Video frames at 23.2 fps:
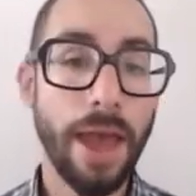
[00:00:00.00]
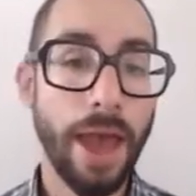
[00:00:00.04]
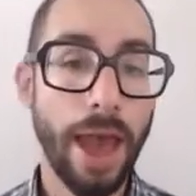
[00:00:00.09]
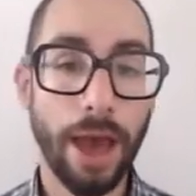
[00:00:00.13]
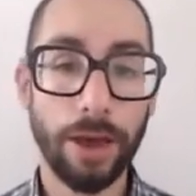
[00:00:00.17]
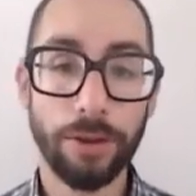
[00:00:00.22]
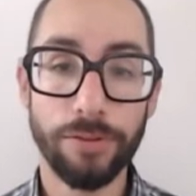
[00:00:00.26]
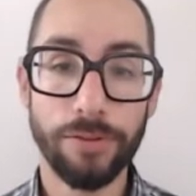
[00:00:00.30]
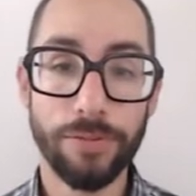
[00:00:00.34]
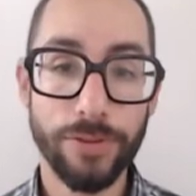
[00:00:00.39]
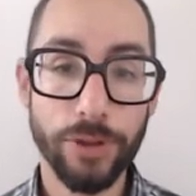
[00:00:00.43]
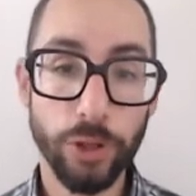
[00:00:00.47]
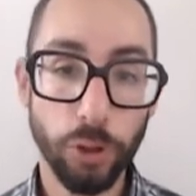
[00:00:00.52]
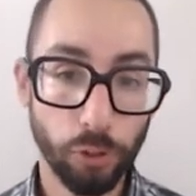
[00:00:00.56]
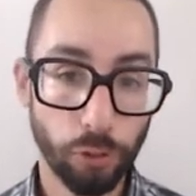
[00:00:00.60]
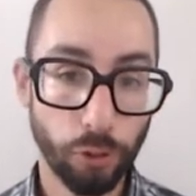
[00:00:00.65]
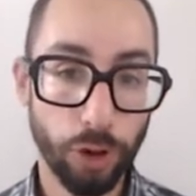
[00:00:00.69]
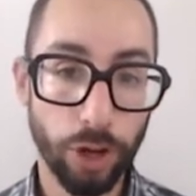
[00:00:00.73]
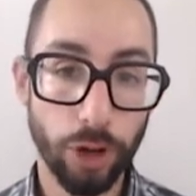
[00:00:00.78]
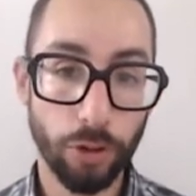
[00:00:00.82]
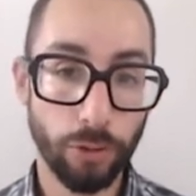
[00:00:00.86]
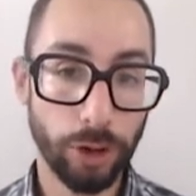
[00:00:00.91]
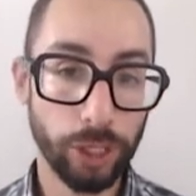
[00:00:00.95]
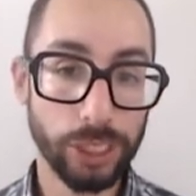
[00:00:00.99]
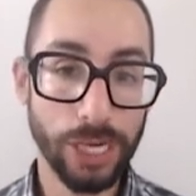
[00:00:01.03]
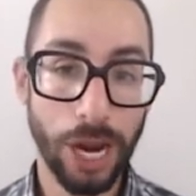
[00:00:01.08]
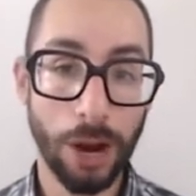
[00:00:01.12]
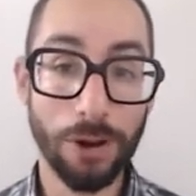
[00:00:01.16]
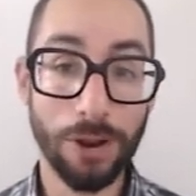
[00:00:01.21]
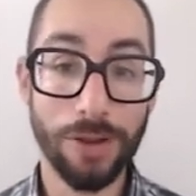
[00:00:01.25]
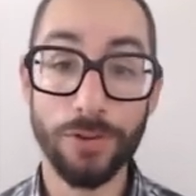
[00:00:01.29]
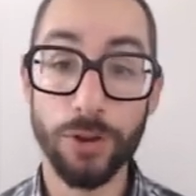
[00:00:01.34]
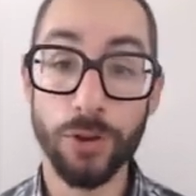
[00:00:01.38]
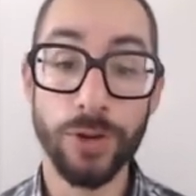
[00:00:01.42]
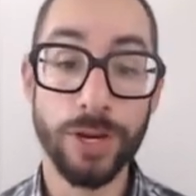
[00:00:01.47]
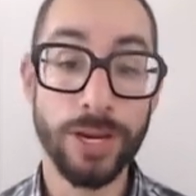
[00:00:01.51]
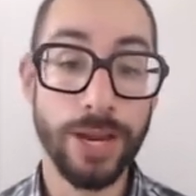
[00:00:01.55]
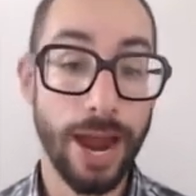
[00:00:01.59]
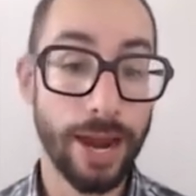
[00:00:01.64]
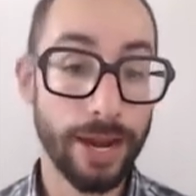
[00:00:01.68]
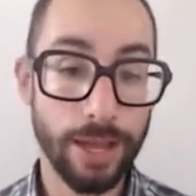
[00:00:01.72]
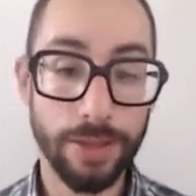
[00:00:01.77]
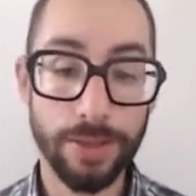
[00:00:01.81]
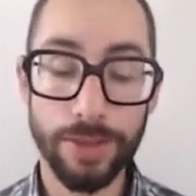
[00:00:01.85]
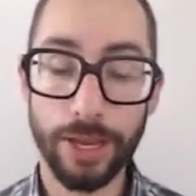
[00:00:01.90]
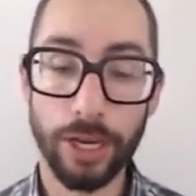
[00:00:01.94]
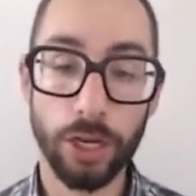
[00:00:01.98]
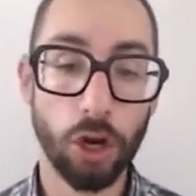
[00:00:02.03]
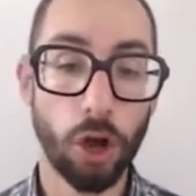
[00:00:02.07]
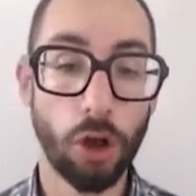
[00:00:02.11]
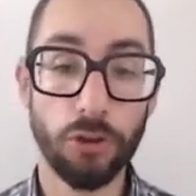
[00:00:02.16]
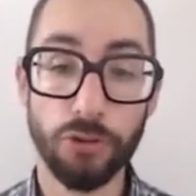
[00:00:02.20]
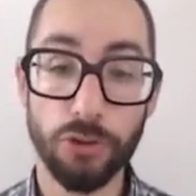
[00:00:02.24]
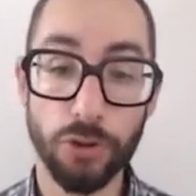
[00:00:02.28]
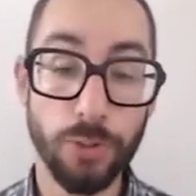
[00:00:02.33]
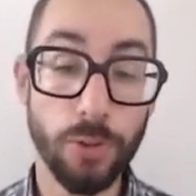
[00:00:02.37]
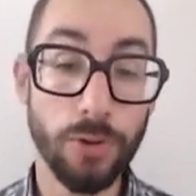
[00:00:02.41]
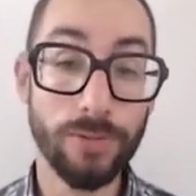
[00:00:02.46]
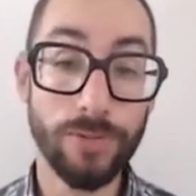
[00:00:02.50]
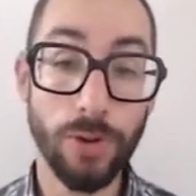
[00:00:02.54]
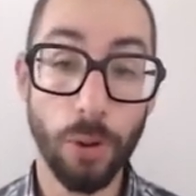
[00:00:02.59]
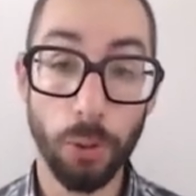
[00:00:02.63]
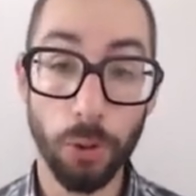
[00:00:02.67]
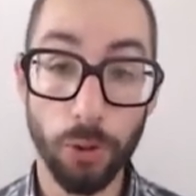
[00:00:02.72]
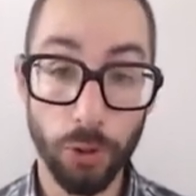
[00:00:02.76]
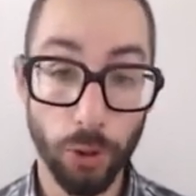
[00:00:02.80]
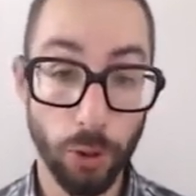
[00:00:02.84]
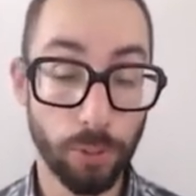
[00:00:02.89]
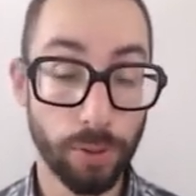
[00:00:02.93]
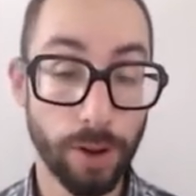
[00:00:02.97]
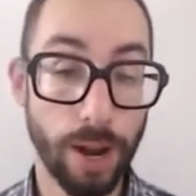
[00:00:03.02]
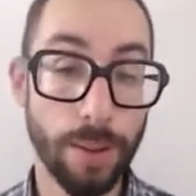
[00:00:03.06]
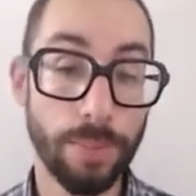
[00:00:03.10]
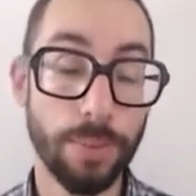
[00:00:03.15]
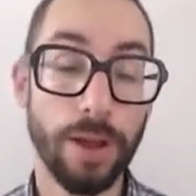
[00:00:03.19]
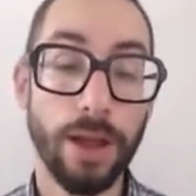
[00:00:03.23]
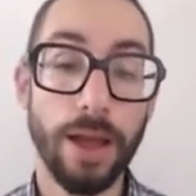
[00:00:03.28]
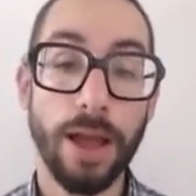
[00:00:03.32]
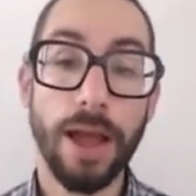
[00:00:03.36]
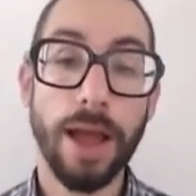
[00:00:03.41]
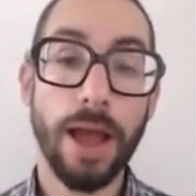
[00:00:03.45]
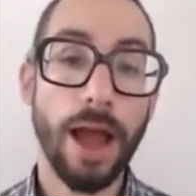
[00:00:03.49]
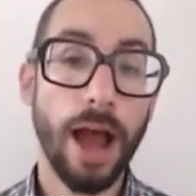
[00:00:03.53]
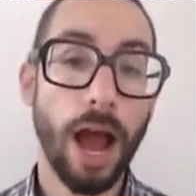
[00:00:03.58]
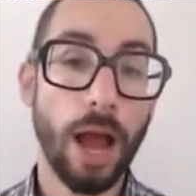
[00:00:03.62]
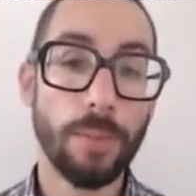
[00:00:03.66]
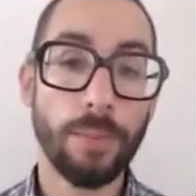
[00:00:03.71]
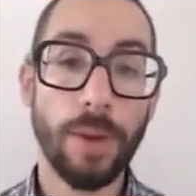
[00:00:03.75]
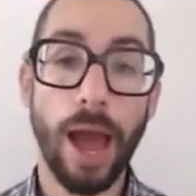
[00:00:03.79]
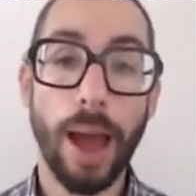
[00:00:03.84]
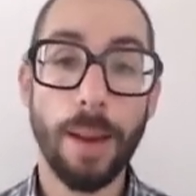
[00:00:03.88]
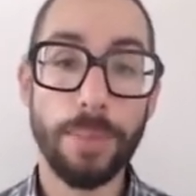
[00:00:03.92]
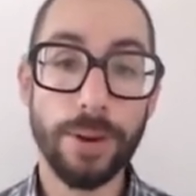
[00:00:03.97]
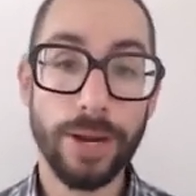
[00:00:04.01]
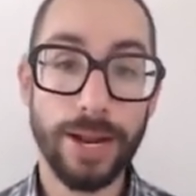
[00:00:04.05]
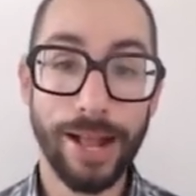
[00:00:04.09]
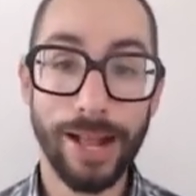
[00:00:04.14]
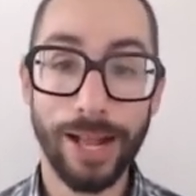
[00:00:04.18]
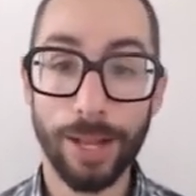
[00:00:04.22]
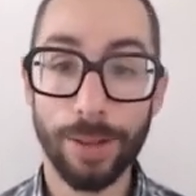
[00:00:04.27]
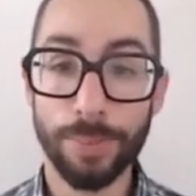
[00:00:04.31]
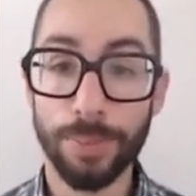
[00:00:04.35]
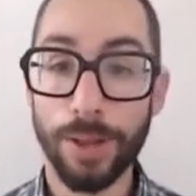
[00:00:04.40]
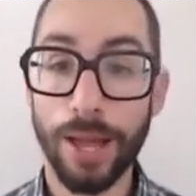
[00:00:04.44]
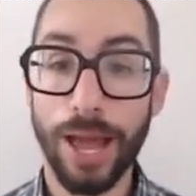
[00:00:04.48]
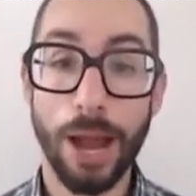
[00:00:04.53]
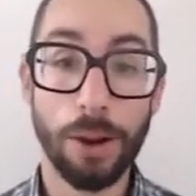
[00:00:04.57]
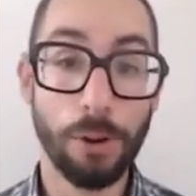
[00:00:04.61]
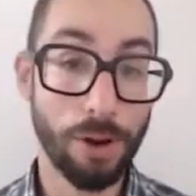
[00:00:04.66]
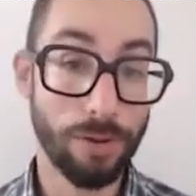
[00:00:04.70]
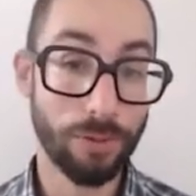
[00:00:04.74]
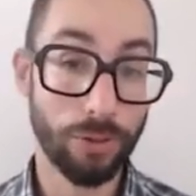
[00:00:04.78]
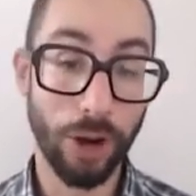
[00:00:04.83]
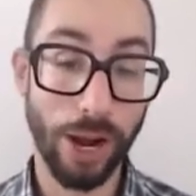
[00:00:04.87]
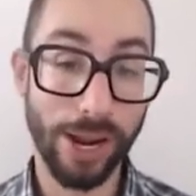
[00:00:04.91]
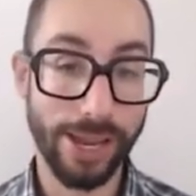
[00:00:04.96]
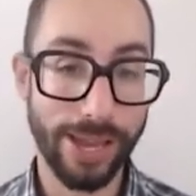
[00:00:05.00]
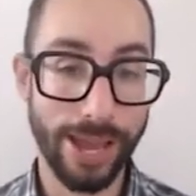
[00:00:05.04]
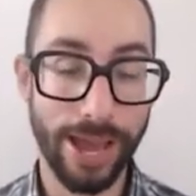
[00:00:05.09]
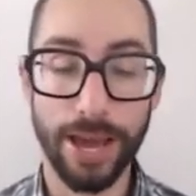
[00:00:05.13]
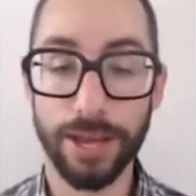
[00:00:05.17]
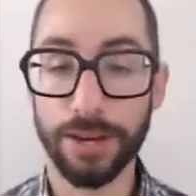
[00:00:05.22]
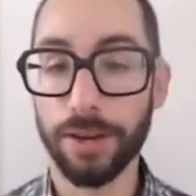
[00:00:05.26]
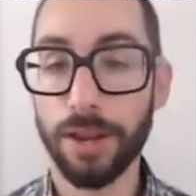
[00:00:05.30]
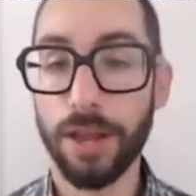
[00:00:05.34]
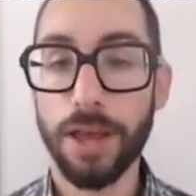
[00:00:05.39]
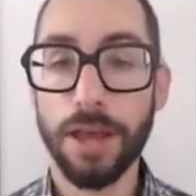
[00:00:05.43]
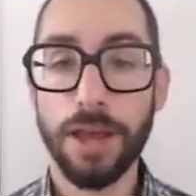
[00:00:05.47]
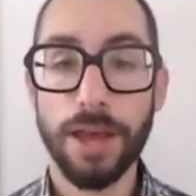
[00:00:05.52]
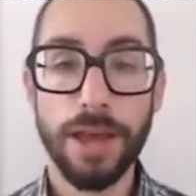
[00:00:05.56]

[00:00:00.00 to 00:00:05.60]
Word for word: And feel free to reach out if you need anything at all as you move forward with your prep. I'm happy to help however I can.